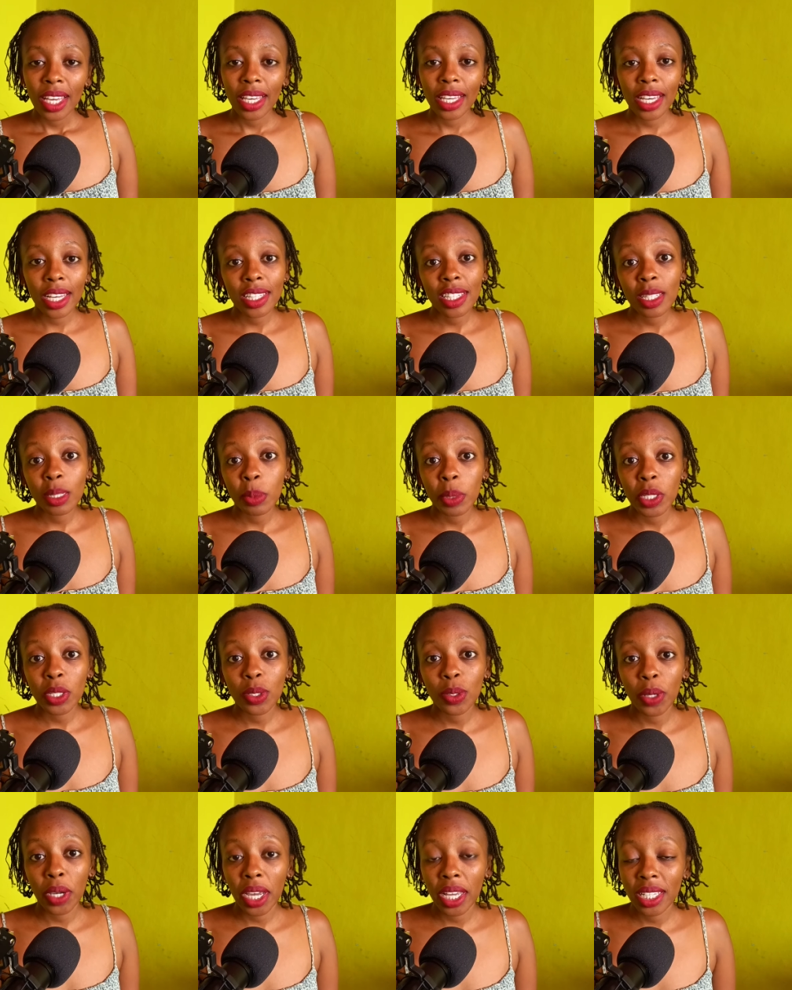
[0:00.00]
gets me
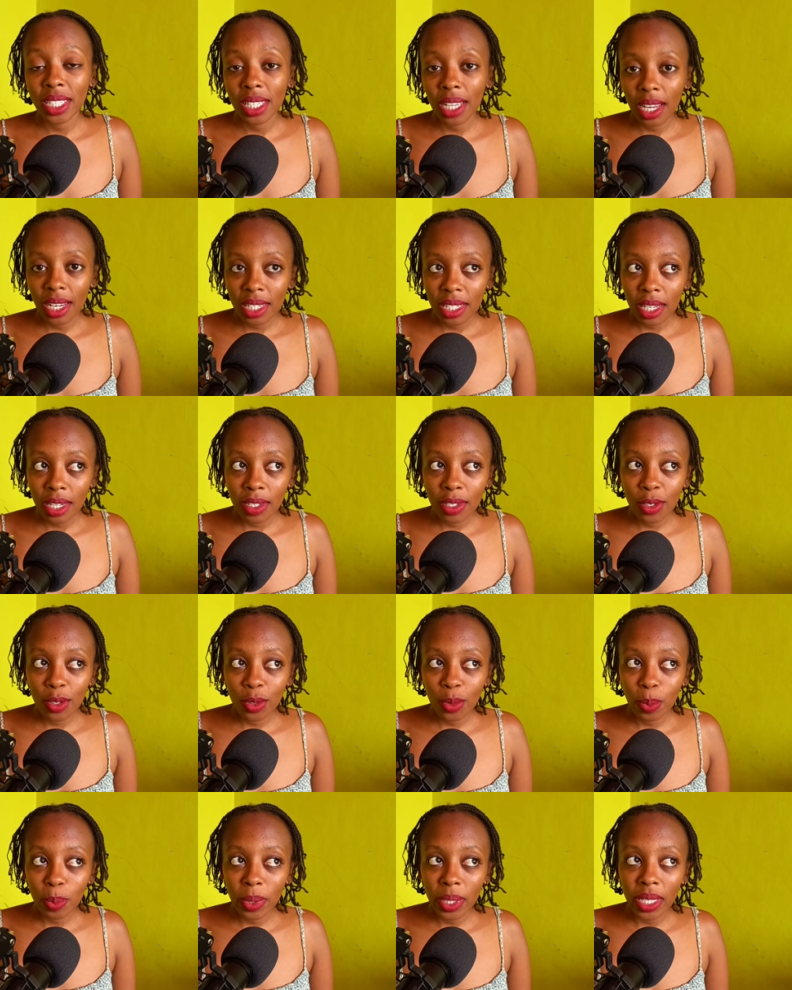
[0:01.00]
so excited
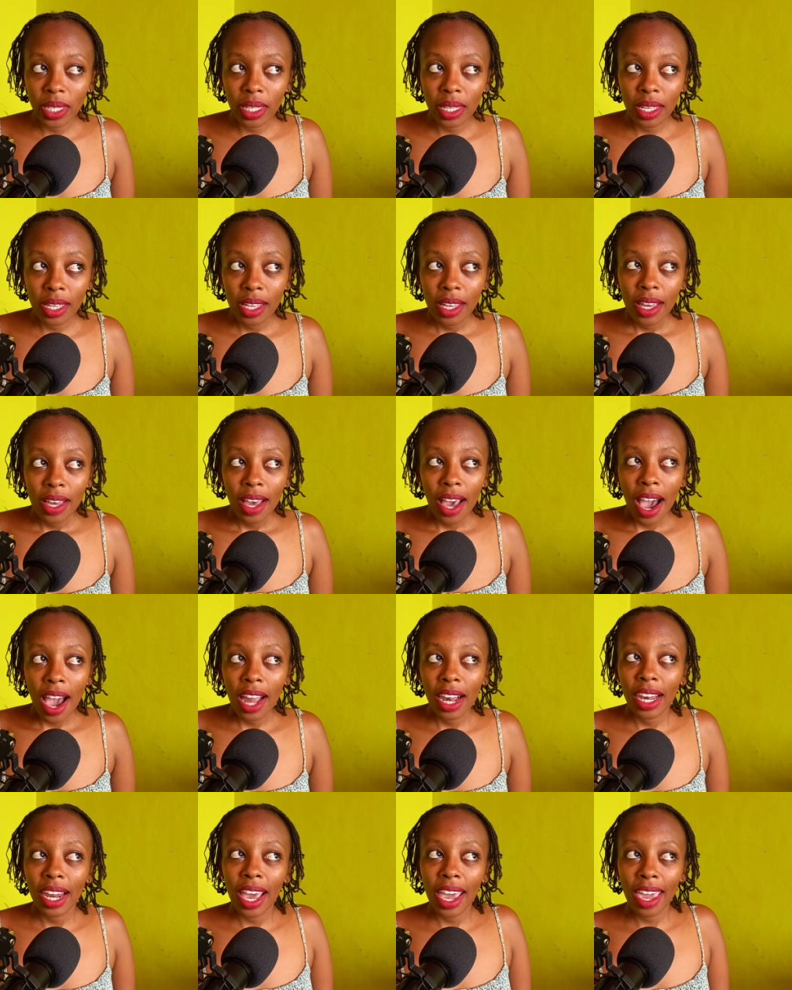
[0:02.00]
to be
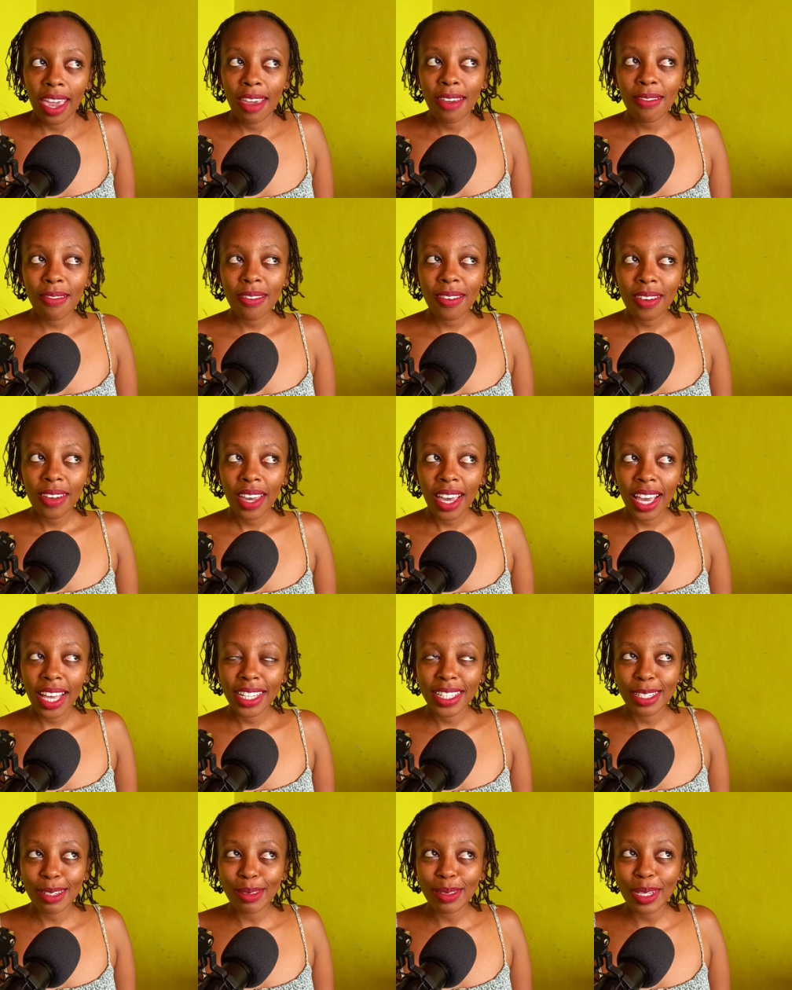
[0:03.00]
alive.
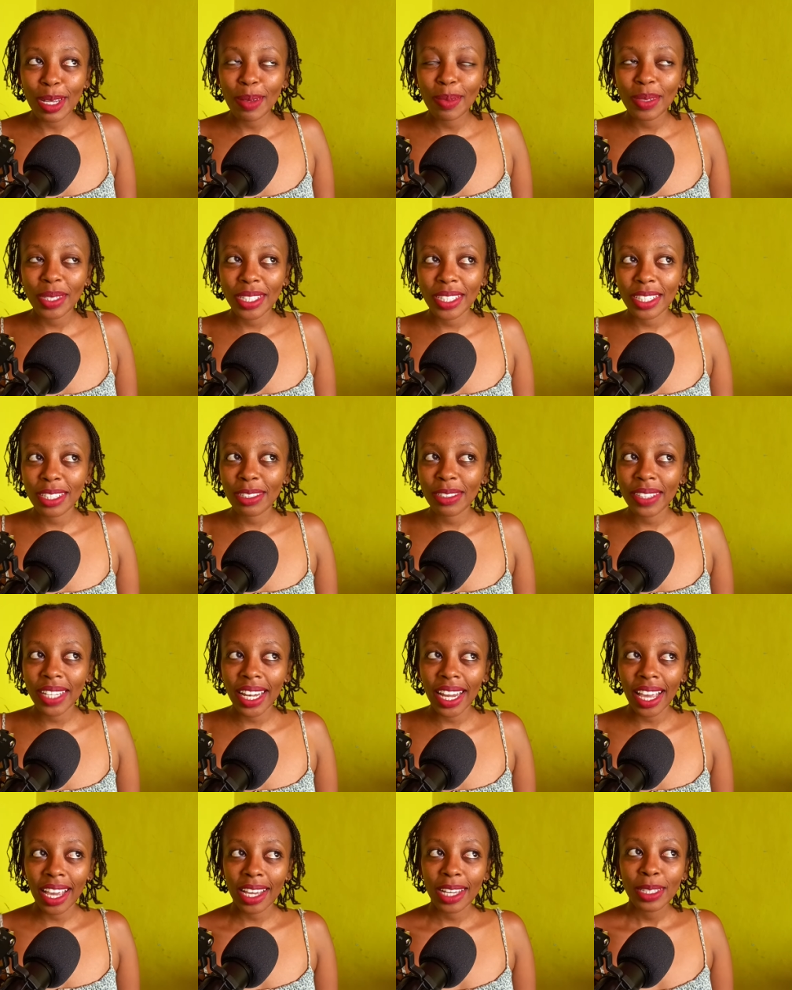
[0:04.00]
And sometimes I just feel
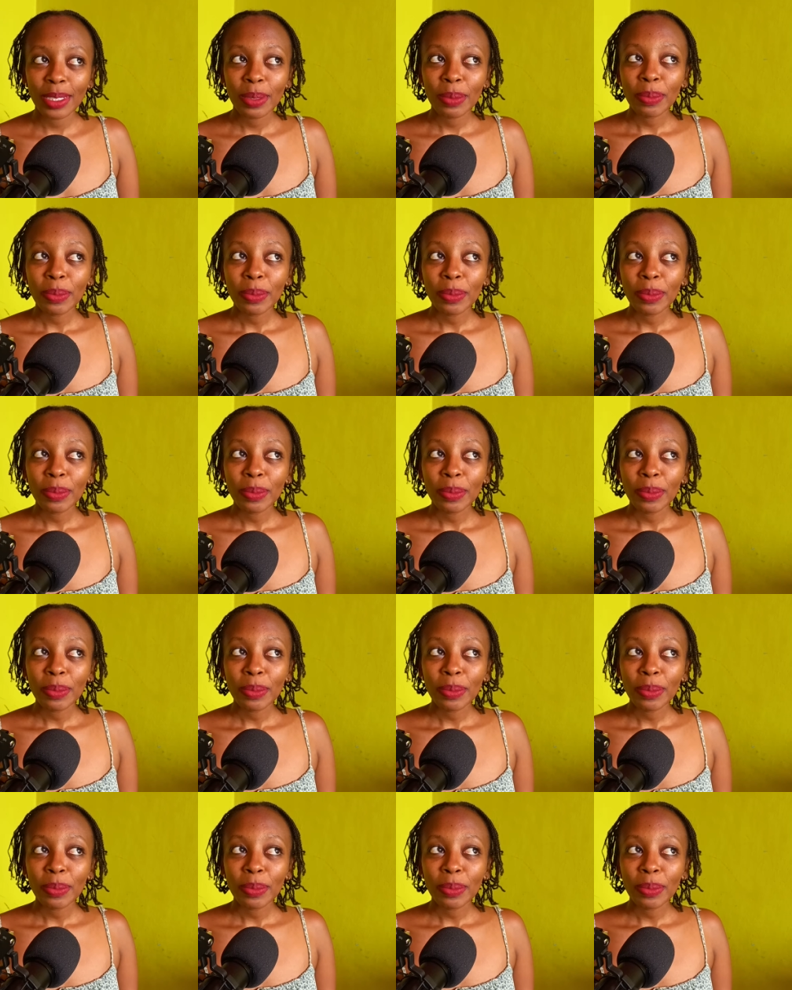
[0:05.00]
like,